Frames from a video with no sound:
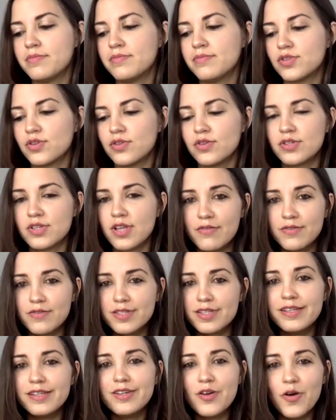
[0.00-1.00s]
So there's
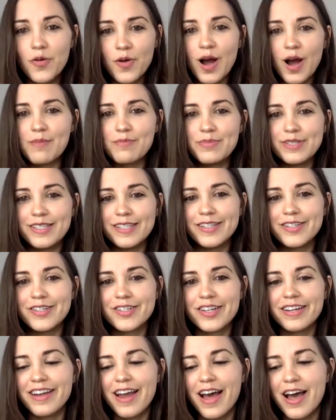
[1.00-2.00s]
obviously no
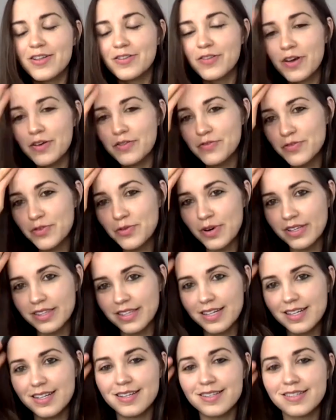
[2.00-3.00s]
competition. I love the work
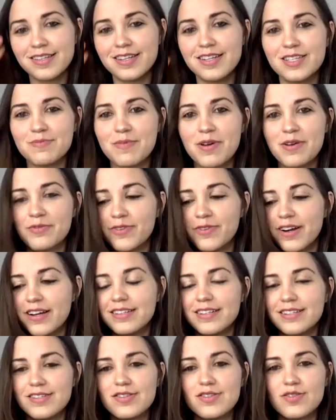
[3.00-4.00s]
that he does, and he's my
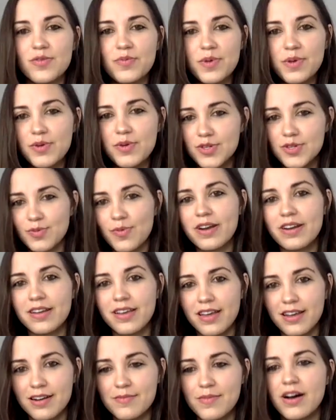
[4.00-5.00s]
friend. And so we just want to
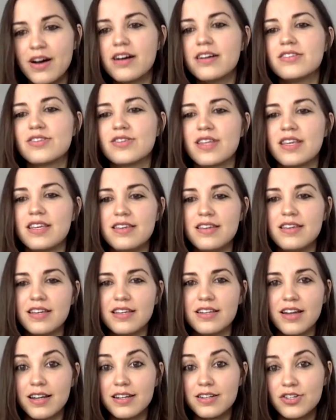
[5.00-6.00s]
get him on so that he can
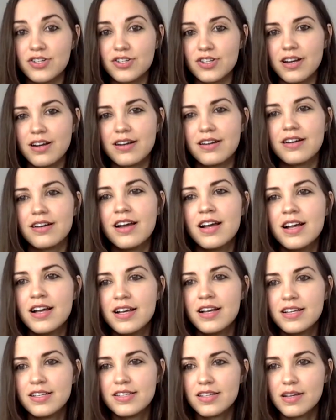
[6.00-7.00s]
kind of share
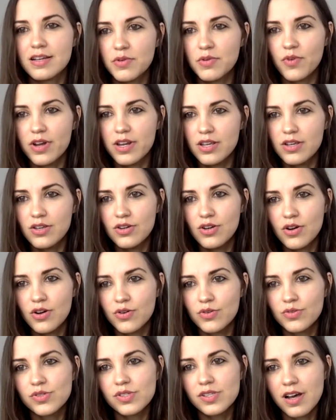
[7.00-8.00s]
some of what he
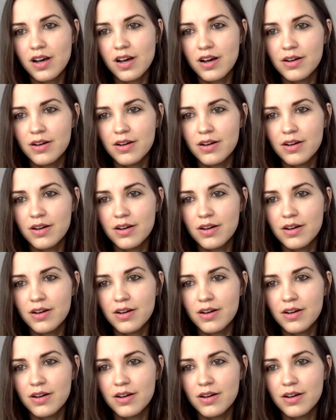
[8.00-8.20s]
knows